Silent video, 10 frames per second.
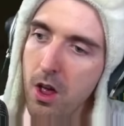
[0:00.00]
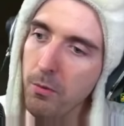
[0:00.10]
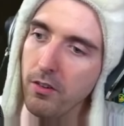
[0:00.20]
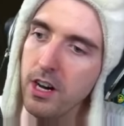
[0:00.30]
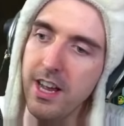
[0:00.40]

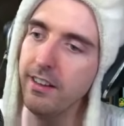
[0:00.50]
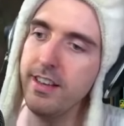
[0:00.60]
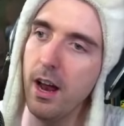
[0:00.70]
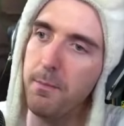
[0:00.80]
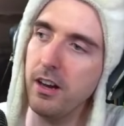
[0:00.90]
Whatever. It's
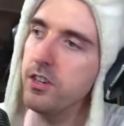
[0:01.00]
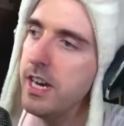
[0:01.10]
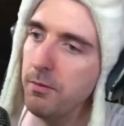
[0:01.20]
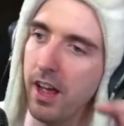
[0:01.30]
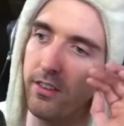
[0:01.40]
not about your
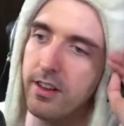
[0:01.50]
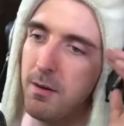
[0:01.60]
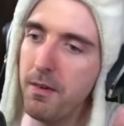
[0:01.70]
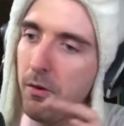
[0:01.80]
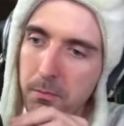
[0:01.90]
team, guys. It's
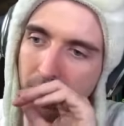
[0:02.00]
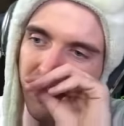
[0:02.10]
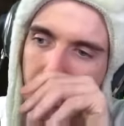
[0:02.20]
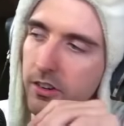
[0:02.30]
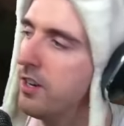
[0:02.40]
not about making
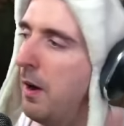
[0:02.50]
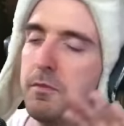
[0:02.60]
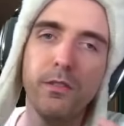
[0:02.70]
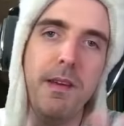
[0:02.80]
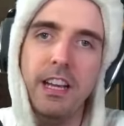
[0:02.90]
fun of your team. I'm
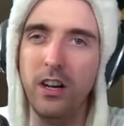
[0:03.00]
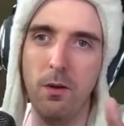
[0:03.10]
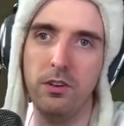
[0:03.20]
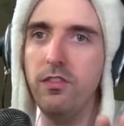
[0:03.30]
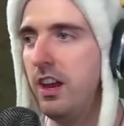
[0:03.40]
just making
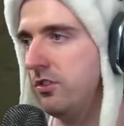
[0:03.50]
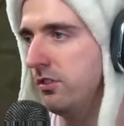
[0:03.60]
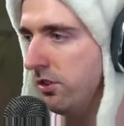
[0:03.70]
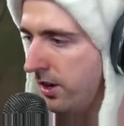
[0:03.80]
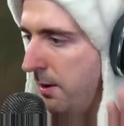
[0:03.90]

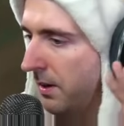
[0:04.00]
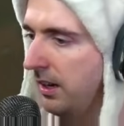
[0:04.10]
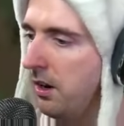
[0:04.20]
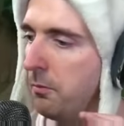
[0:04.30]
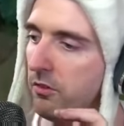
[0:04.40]
observations, okay? I'm
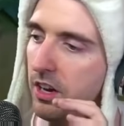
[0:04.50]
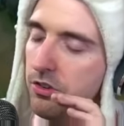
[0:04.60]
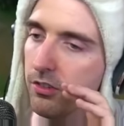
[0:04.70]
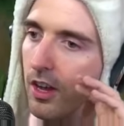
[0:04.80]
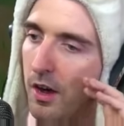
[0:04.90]
making
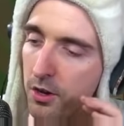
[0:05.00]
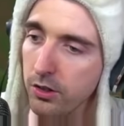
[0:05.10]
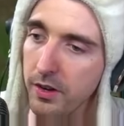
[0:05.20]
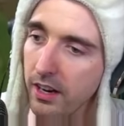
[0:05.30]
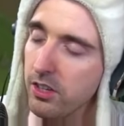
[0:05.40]
observations. So,
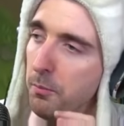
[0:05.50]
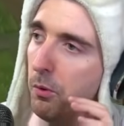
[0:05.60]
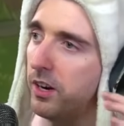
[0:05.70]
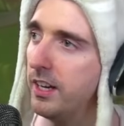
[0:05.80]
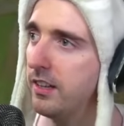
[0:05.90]
next up, we
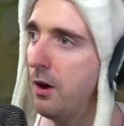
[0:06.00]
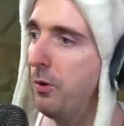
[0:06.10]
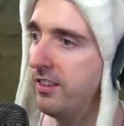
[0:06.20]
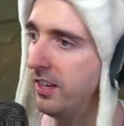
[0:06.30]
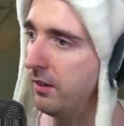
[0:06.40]
want to get that
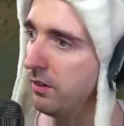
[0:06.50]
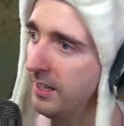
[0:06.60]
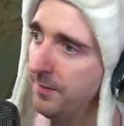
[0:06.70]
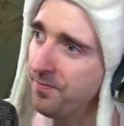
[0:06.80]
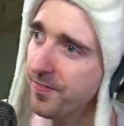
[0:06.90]
Wit's End.
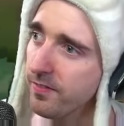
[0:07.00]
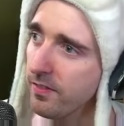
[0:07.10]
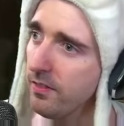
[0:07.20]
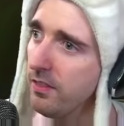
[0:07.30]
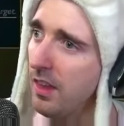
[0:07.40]

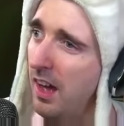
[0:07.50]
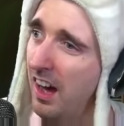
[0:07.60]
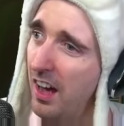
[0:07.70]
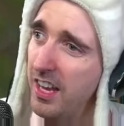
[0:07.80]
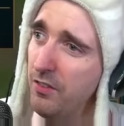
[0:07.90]

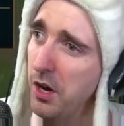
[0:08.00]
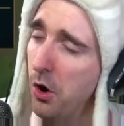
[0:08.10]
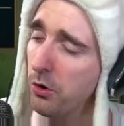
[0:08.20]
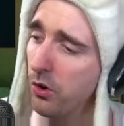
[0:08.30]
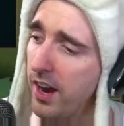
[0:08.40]
Even
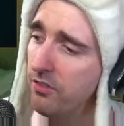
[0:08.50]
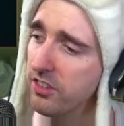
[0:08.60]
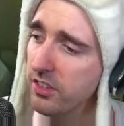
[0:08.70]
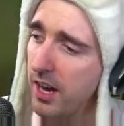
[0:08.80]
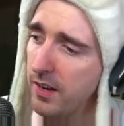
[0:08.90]
though Graves
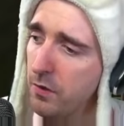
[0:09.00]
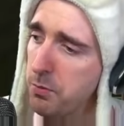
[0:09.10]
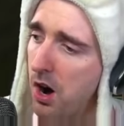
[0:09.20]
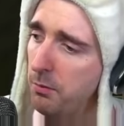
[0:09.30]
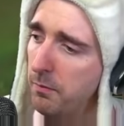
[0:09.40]
is kind of a
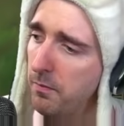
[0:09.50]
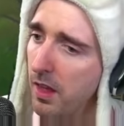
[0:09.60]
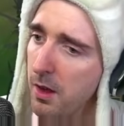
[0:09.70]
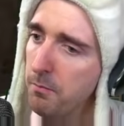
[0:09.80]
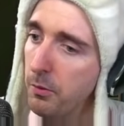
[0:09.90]
problem,
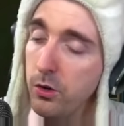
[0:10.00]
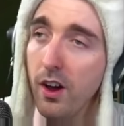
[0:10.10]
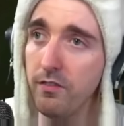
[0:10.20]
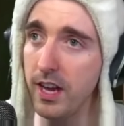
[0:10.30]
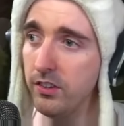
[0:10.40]
but we do
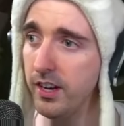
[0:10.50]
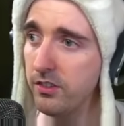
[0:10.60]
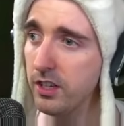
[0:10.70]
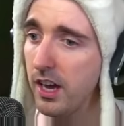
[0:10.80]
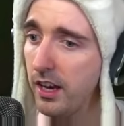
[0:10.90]
have Death
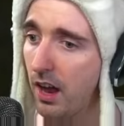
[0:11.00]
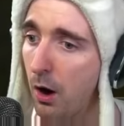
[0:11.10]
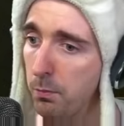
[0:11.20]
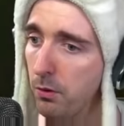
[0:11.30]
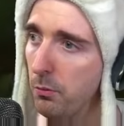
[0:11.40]
Dance to kind of
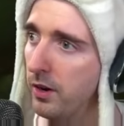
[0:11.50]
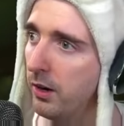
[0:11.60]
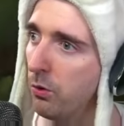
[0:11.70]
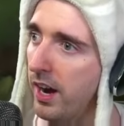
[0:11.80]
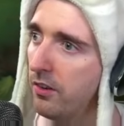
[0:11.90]
help with
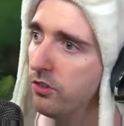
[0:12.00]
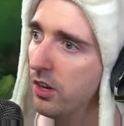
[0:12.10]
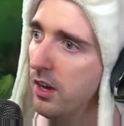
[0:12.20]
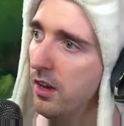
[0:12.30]
Graves.